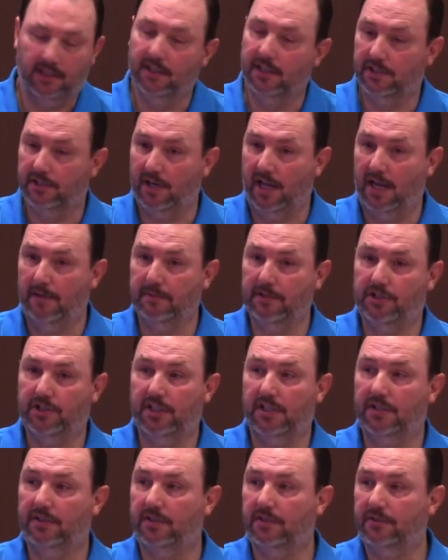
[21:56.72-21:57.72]
His name is
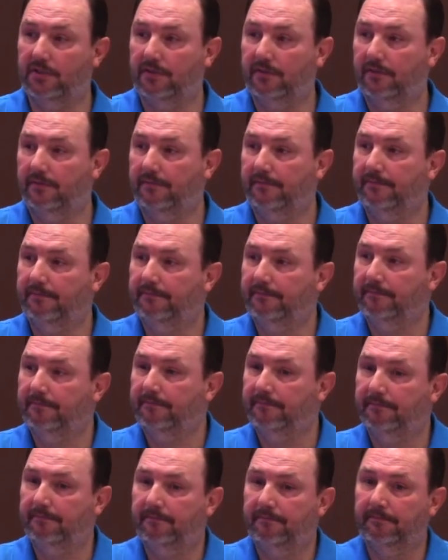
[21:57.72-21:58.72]
Jesus.
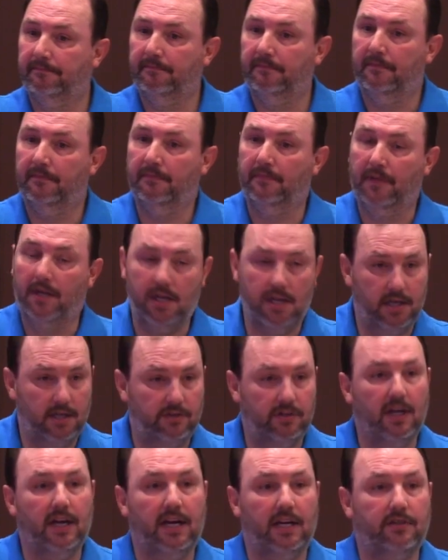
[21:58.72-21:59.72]
He
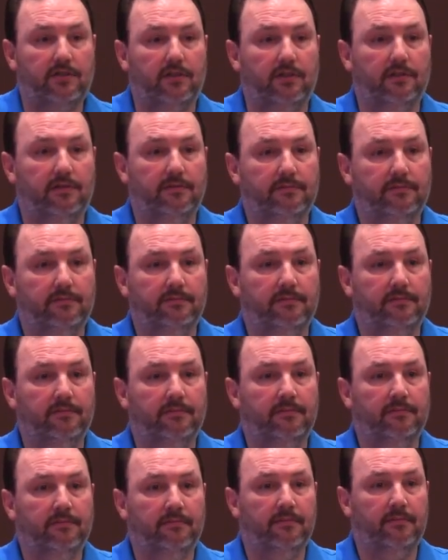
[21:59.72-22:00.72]
is the answer.
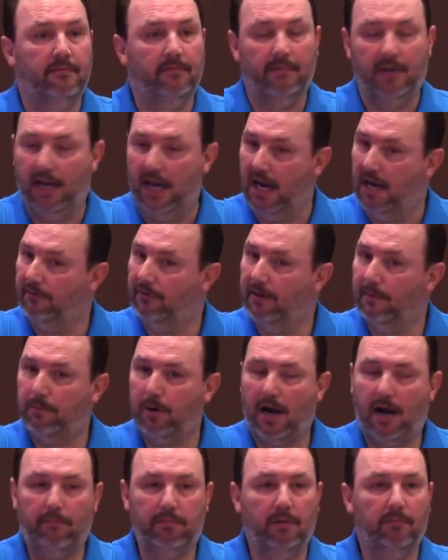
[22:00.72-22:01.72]
Every
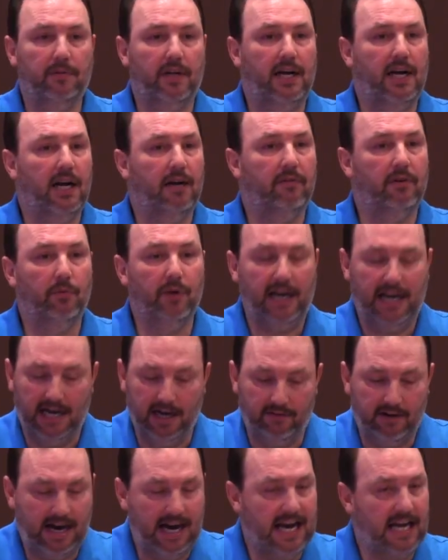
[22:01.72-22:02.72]
problem they ever,
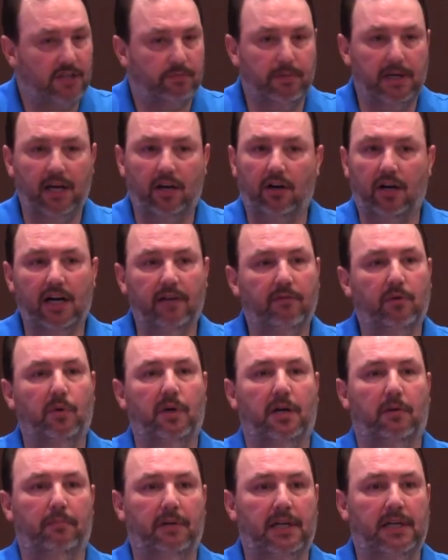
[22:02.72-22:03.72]
ever has been or ever
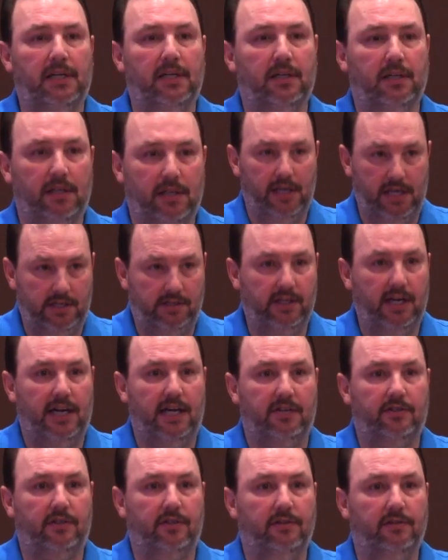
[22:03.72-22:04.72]
will be, He's the
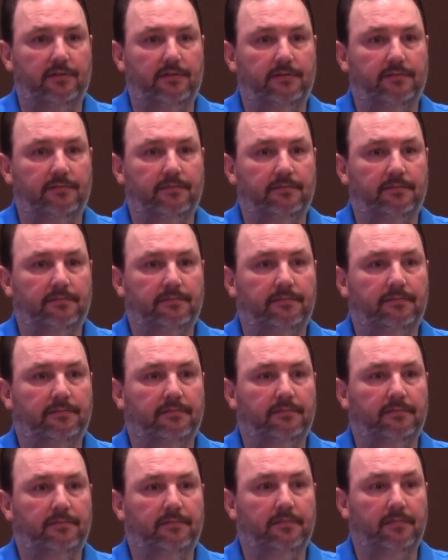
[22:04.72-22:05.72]
answer.
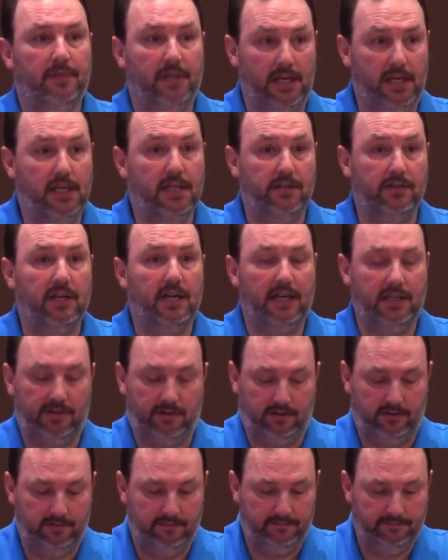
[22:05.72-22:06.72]
He is the
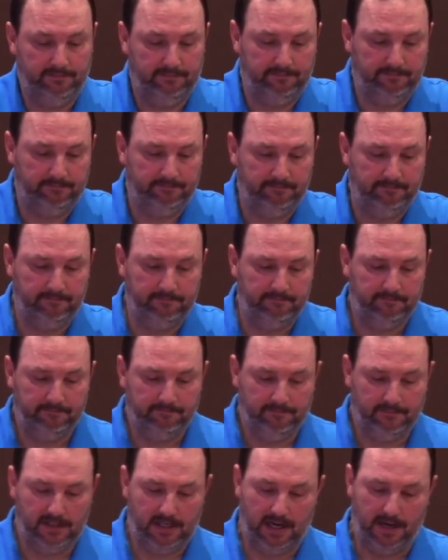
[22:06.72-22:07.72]
answer.
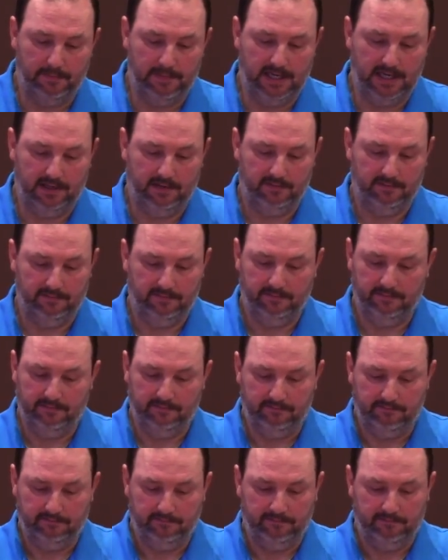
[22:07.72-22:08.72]
Amen.
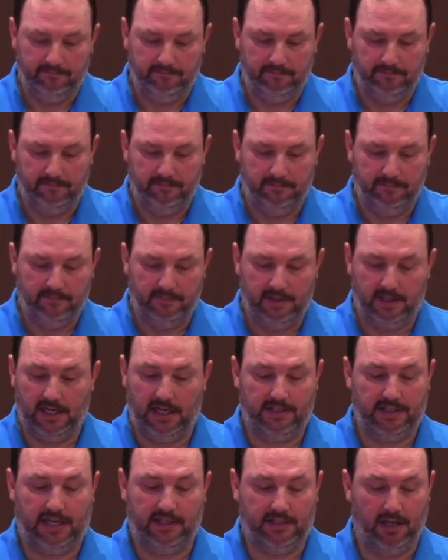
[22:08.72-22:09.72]
And
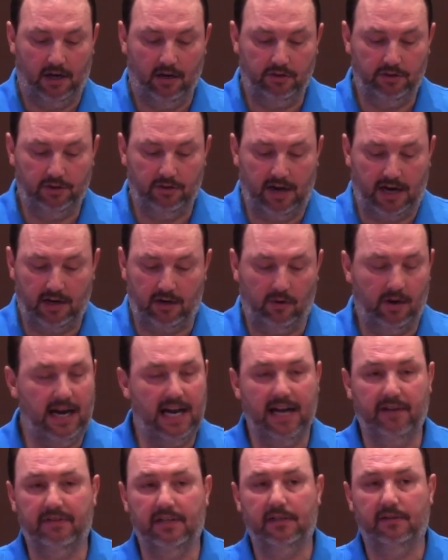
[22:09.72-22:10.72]
as I told you, I don't
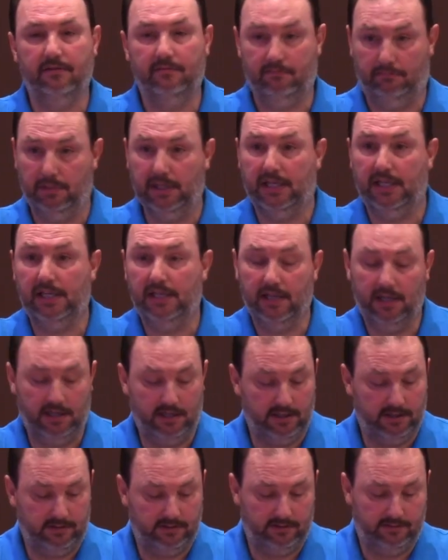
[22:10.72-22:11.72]
have it, but He
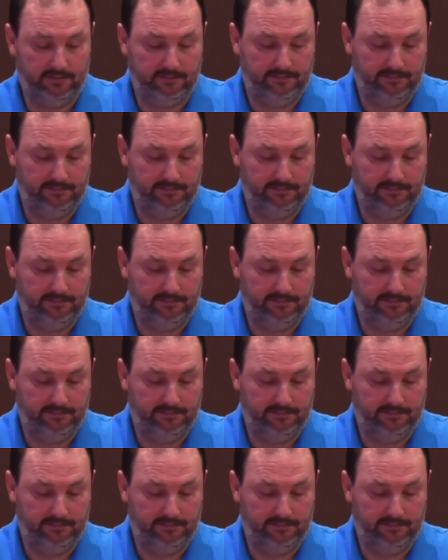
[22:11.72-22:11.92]
does.